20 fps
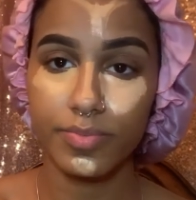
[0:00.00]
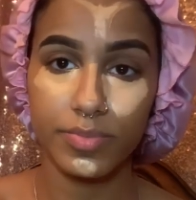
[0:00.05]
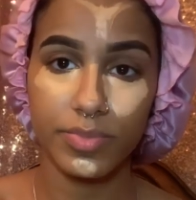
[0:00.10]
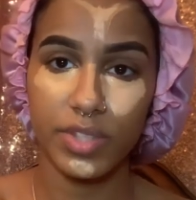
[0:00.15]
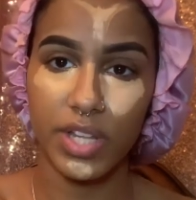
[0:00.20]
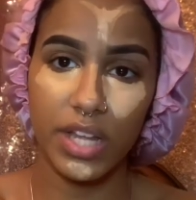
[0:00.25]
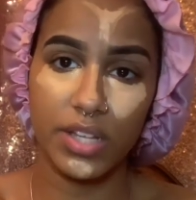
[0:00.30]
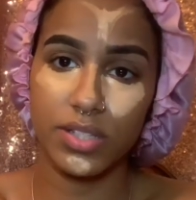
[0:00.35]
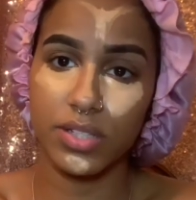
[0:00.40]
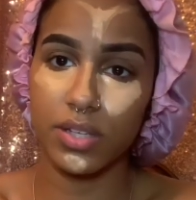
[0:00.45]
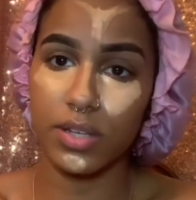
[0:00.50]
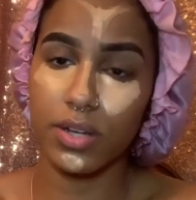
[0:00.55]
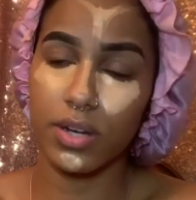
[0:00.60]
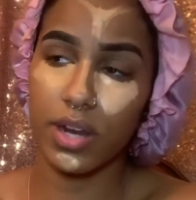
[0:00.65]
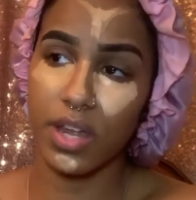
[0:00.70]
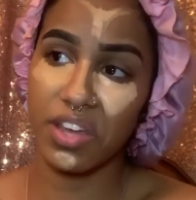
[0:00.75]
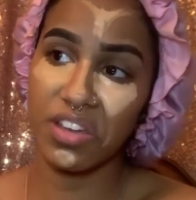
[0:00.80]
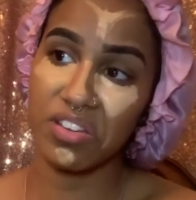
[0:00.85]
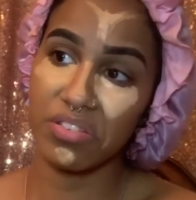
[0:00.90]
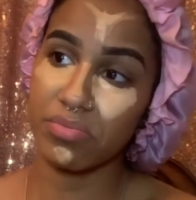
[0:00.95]
That's it.
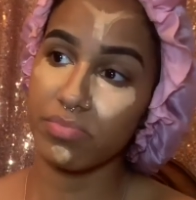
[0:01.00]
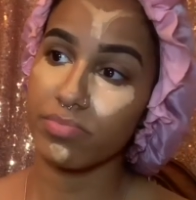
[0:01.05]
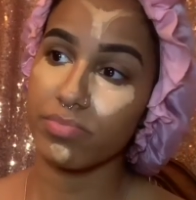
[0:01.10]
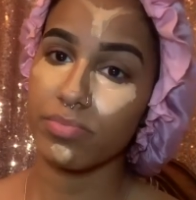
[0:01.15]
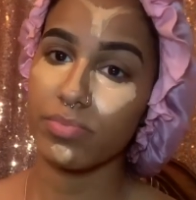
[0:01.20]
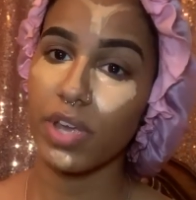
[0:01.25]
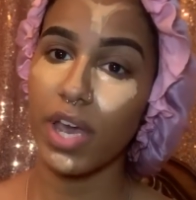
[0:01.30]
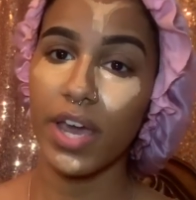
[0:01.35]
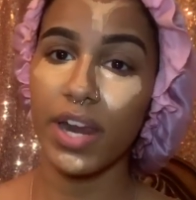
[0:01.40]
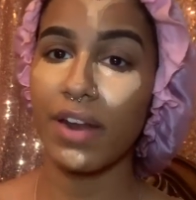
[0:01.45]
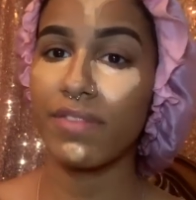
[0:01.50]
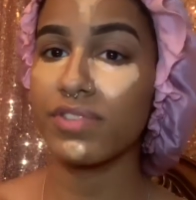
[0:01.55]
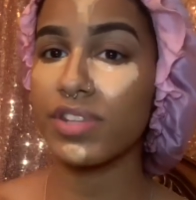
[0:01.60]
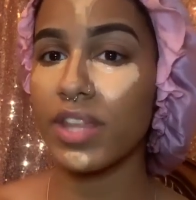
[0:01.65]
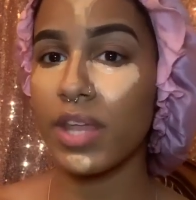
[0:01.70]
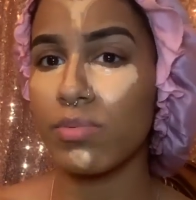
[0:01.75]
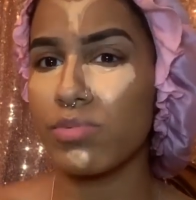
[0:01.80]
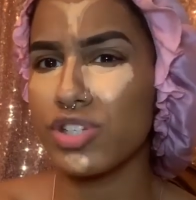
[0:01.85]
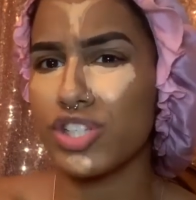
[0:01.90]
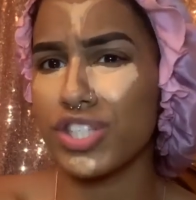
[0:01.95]
Like, and after
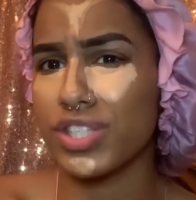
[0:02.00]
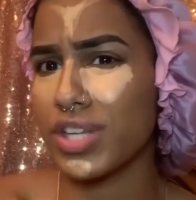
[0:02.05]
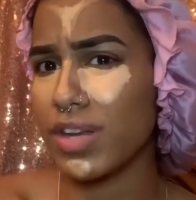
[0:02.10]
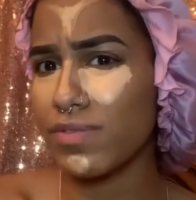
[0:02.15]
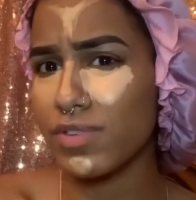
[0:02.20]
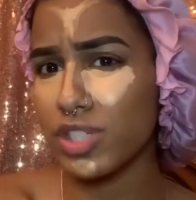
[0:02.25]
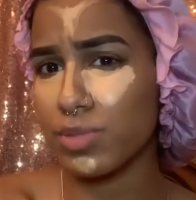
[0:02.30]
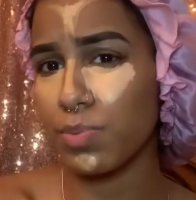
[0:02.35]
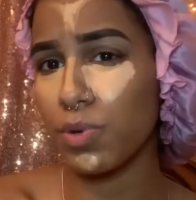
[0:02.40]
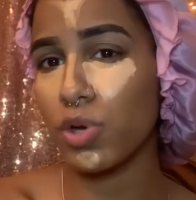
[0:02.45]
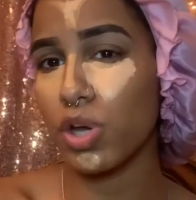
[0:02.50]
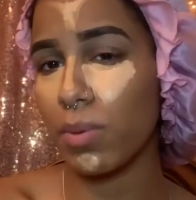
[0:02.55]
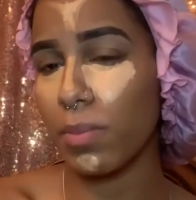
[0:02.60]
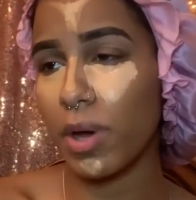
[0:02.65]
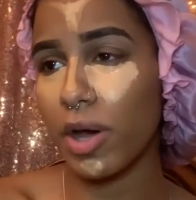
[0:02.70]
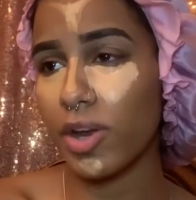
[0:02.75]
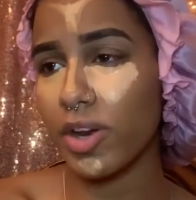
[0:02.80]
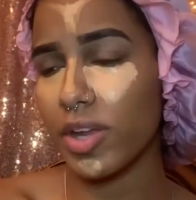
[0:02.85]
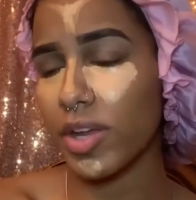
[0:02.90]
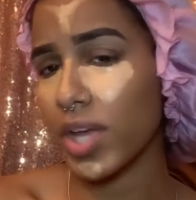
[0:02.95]
that we just never spoke
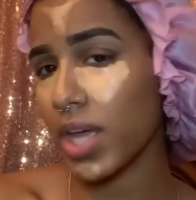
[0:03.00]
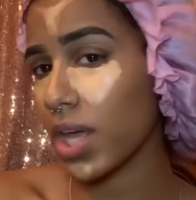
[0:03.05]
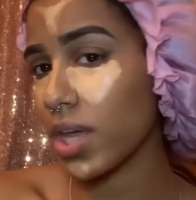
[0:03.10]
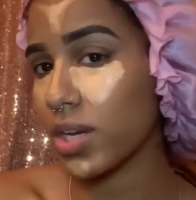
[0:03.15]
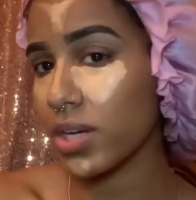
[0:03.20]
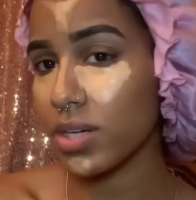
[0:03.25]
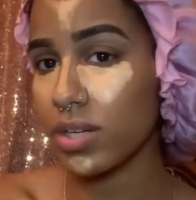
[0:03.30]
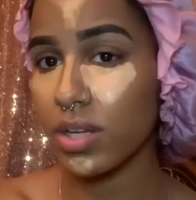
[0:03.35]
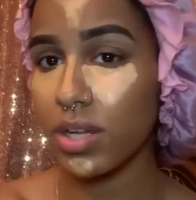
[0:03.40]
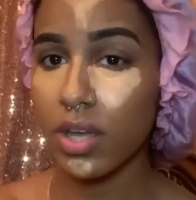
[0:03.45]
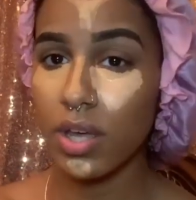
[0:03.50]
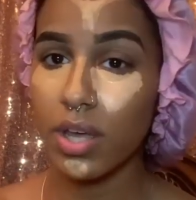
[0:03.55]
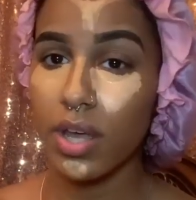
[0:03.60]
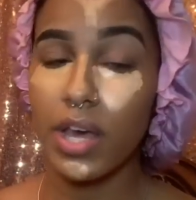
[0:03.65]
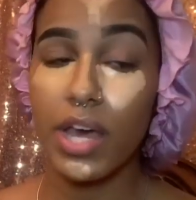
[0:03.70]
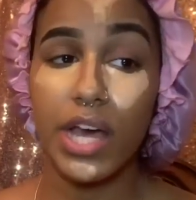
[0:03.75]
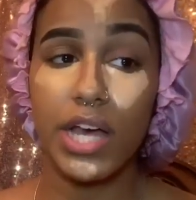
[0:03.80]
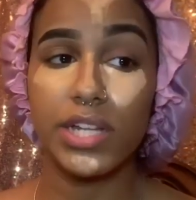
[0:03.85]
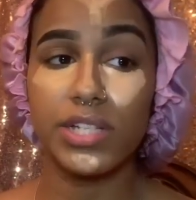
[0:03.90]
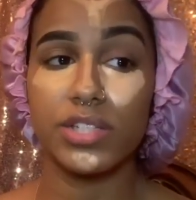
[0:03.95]
about it again
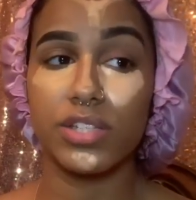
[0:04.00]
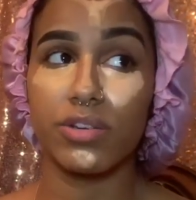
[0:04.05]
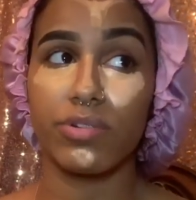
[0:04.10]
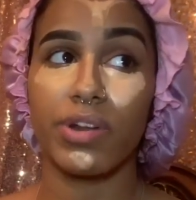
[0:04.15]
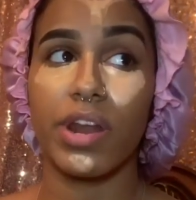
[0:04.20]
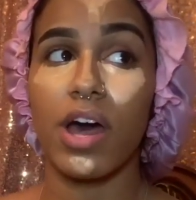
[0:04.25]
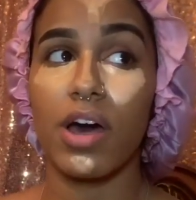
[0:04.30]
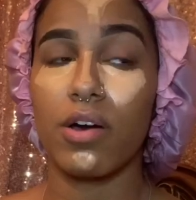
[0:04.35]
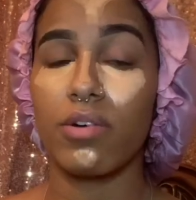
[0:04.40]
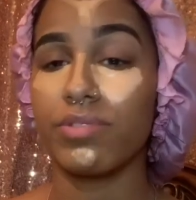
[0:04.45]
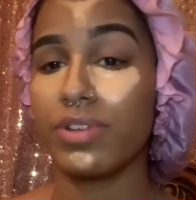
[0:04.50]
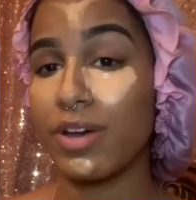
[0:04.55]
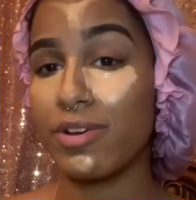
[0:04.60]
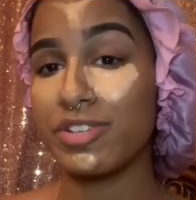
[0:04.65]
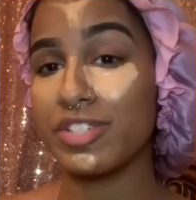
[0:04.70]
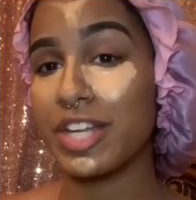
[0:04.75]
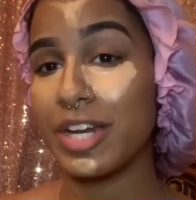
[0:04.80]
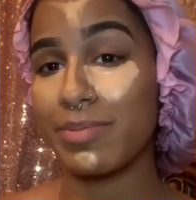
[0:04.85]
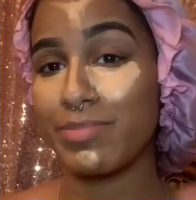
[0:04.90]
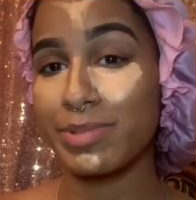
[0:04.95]
until now. Now is
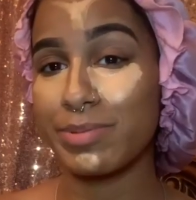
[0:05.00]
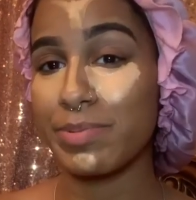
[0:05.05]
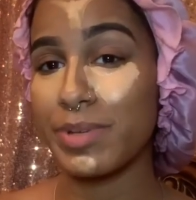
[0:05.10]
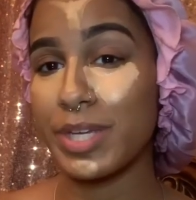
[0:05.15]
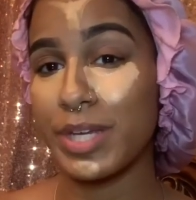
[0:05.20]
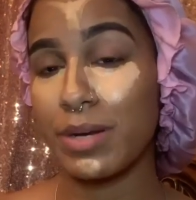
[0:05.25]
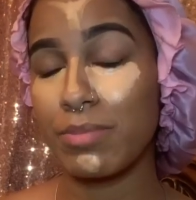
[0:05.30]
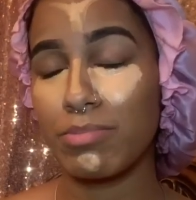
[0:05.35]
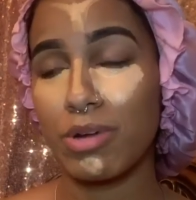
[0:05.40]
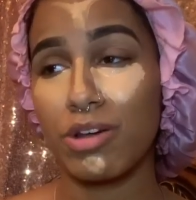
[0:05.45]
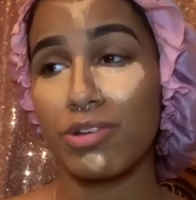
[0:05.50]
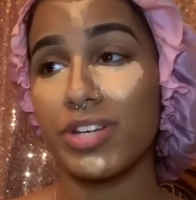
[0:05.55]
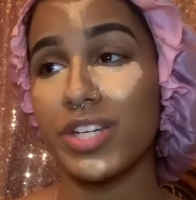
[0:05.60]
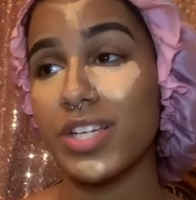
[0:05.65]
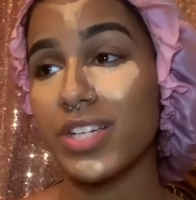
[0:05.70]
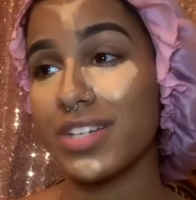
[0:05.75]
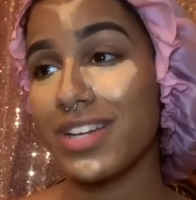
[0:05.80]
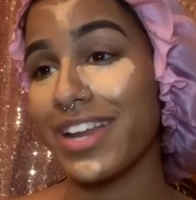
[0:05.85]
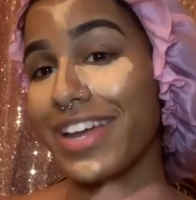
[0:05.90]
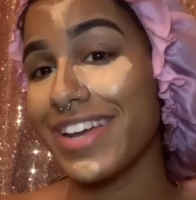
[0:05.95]
that I'm speaking about it.
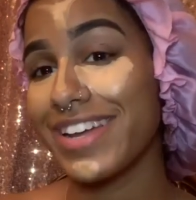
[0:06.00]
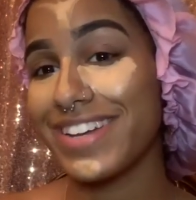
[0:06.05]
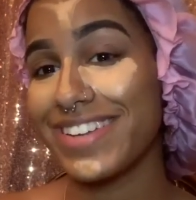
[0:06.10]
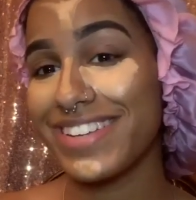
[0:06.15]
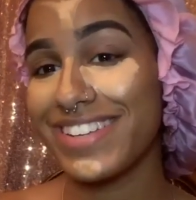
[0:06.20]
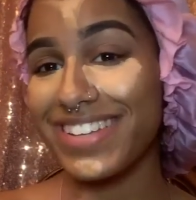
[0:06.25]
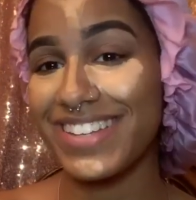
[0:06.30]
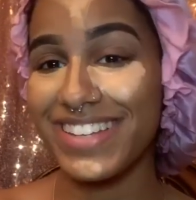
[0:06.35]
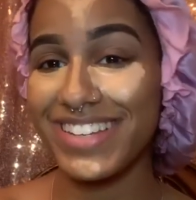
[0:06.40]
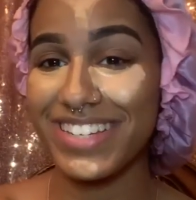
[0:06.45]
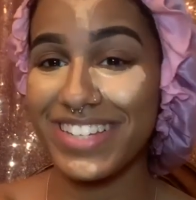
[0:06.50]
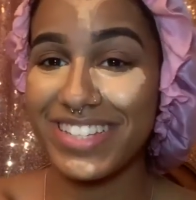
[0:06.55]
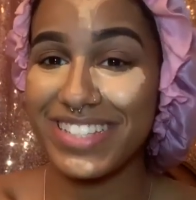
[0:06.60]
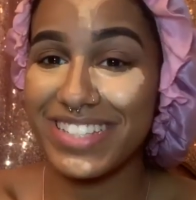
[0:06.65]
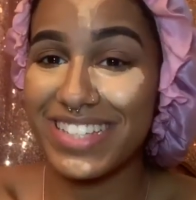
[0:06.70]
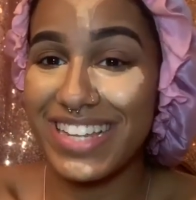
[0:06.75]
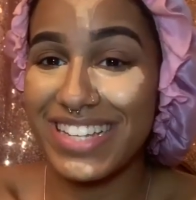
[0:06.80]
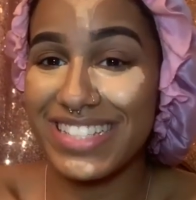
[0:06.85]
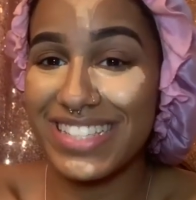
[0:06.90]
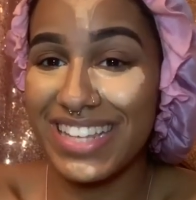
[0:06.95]
Like,
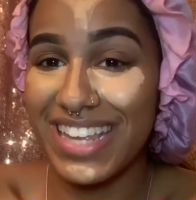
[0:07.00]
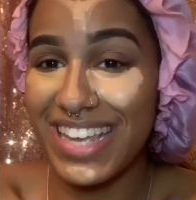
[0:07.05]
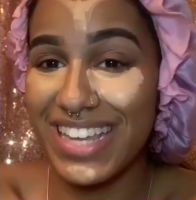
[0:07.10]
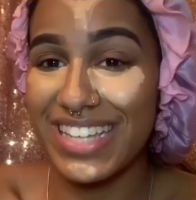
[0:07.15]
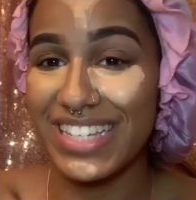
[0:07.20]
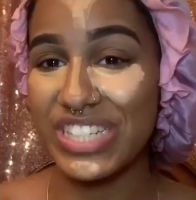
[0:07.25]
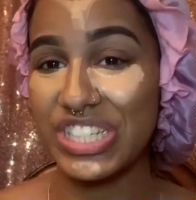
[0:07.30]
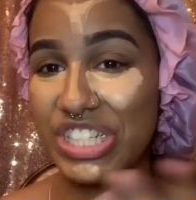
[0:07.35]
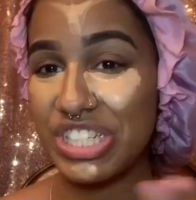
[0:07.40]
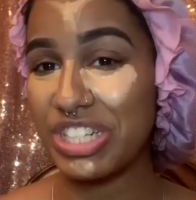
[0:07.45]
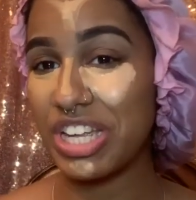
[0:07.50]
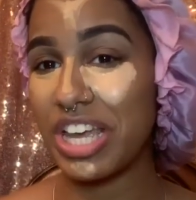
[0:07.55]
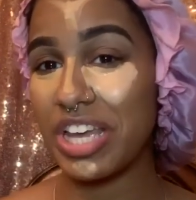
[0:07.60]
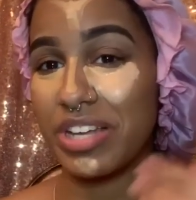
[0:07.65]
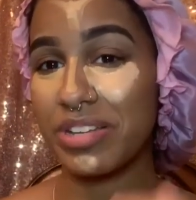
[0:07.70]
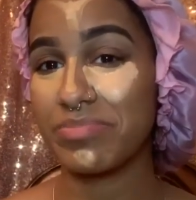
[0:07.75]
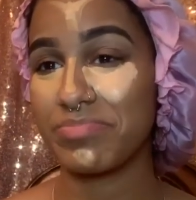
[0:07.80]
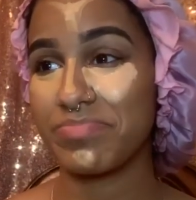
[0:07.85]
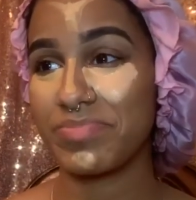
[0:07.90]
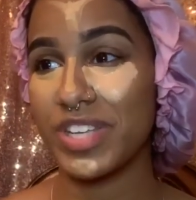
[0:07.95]
that's it. Like,
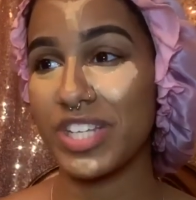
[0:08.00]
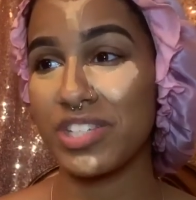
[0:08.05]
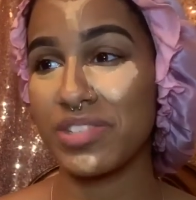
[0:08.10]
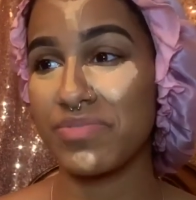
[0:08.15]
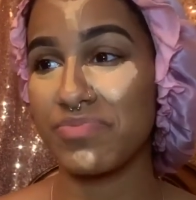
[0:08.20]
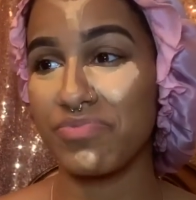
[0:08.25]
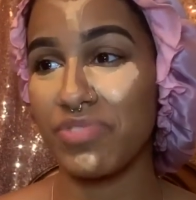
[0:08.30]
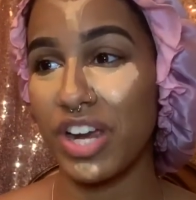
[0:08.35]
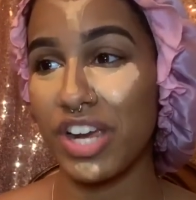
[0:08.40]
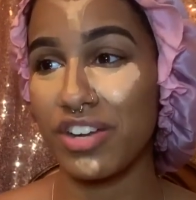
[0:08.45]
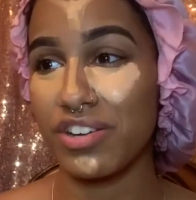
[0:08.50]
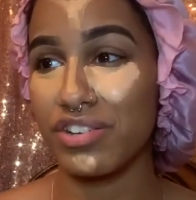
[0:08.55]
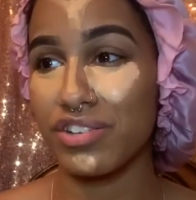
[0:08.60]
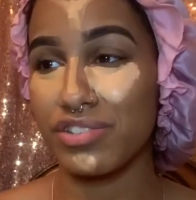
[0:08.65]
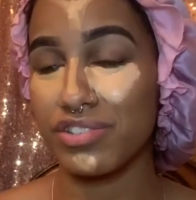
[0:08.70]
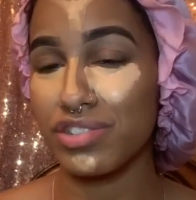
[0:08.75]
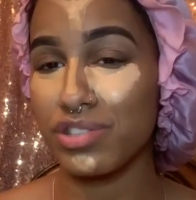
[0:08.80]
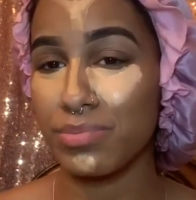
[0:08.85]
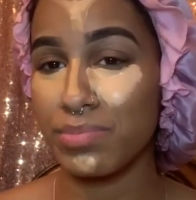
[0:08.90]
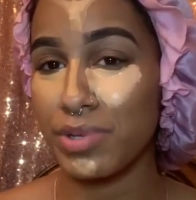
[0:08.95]
it's regular,
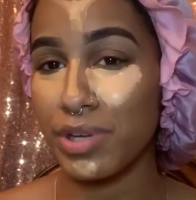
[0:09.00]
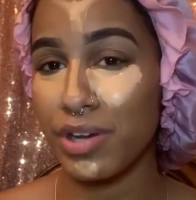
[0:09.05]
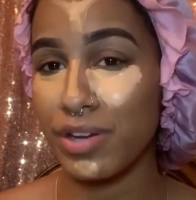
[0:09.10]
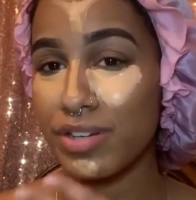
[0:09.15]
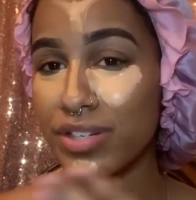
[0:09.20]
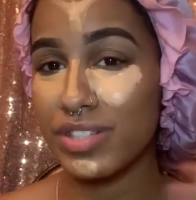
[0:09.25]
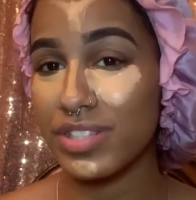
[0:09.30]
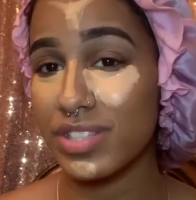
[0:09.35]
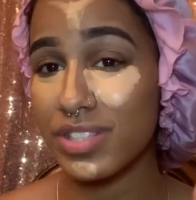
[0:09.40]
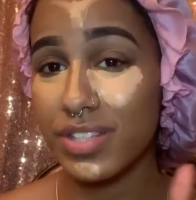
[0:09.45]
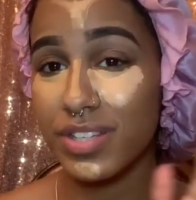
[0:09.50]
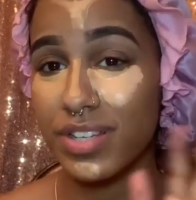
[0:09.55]
to be honest.